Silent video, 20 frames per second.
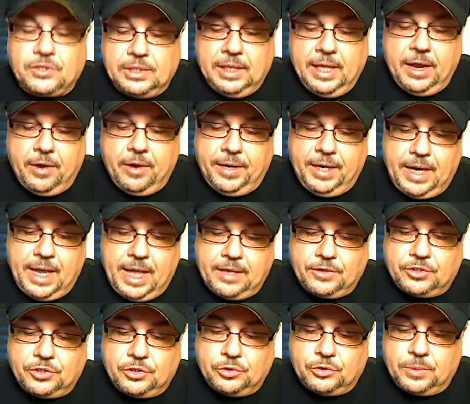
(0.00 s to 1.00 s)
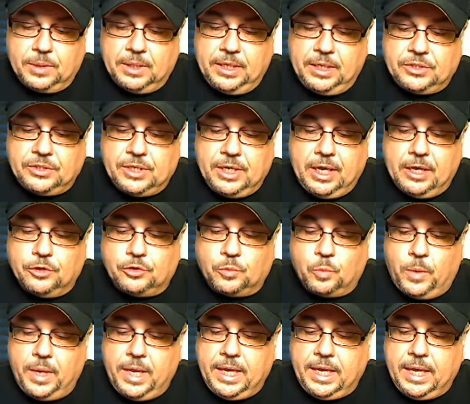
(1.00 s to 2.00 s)
Larry Ness is releasing his
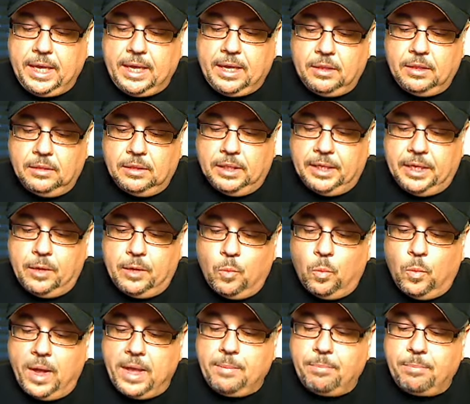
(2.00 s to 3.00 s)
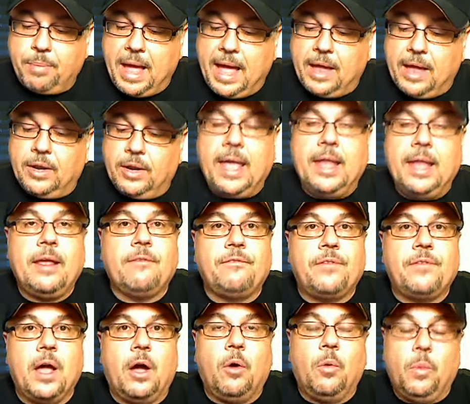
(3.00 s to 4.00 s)
weekly wipeout
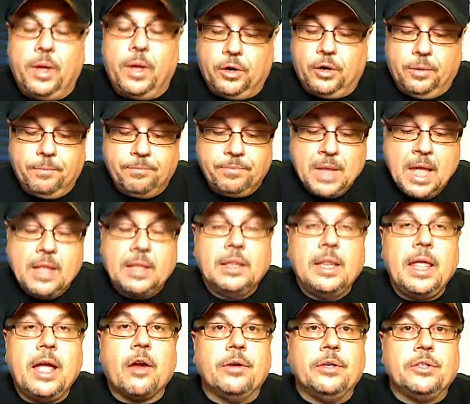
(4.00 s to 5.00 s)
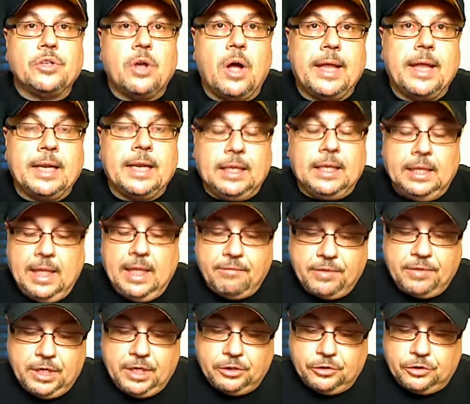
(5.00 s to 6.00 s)
NFL winner. Larry's on
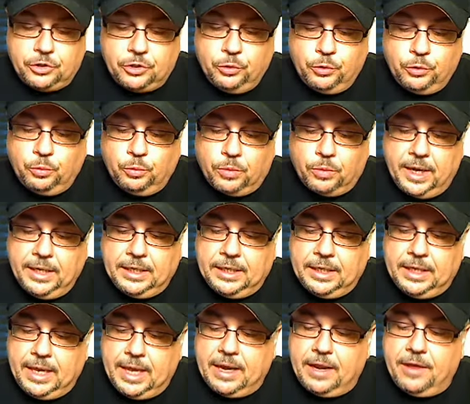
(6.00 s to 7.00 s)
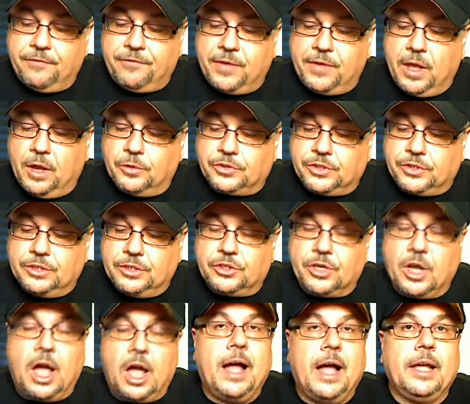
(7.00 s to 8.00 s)
11 and 2 run in the NFL since
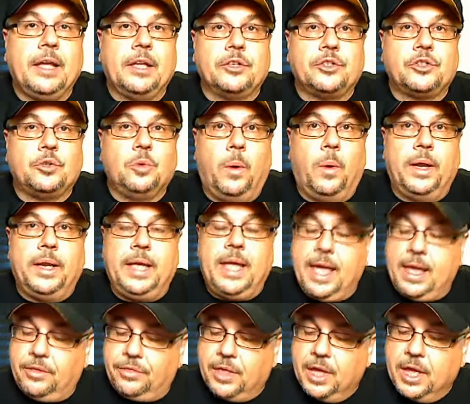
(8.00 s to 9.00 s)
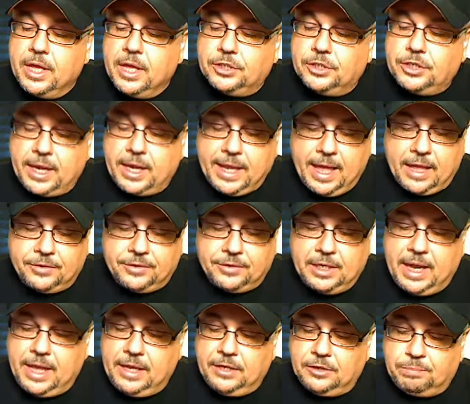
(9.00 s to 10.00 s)
August 28th. Check out
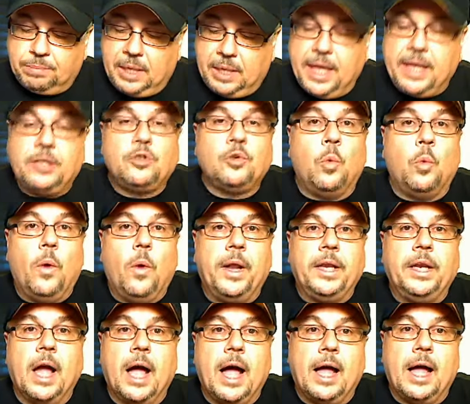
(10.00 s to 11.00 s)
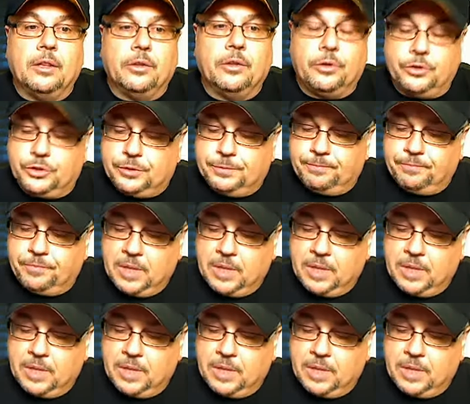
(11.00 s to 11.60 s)
today's play $20.